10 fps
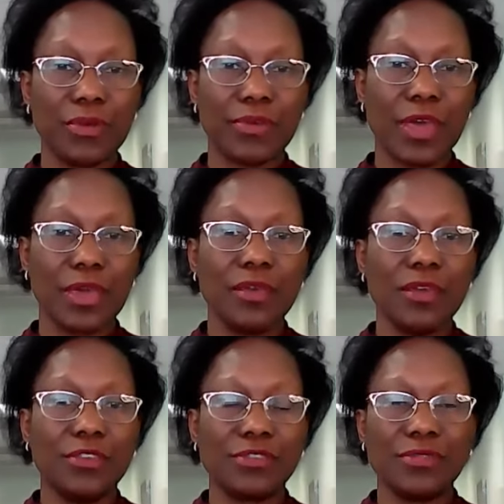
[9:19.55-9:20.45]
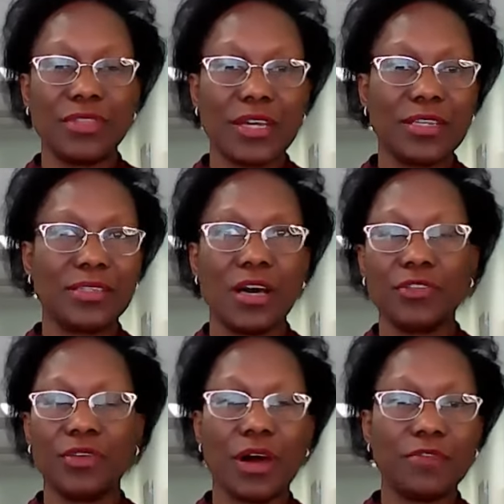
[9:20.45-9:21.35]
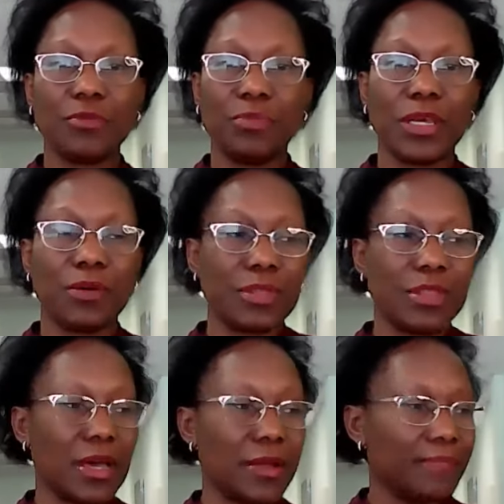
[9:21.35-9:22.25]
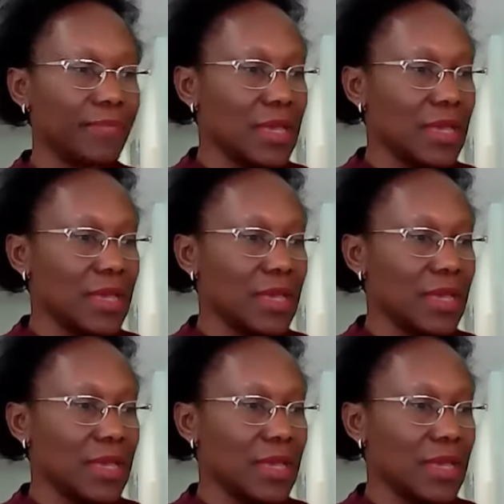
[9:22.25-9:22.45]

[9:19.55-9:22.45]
Okay, so that is how you have to play with that.